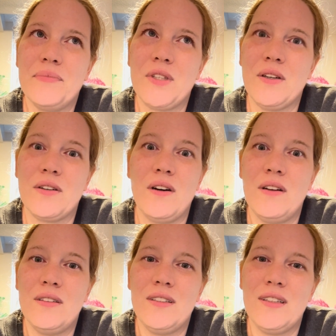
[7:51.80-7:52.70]
or crawl
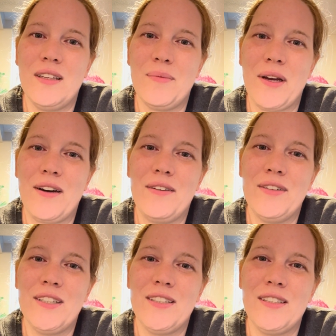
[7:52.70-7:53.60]
underneath my
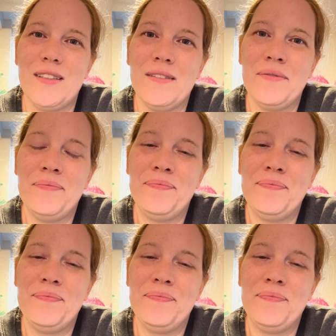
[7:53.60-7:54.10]
covers, and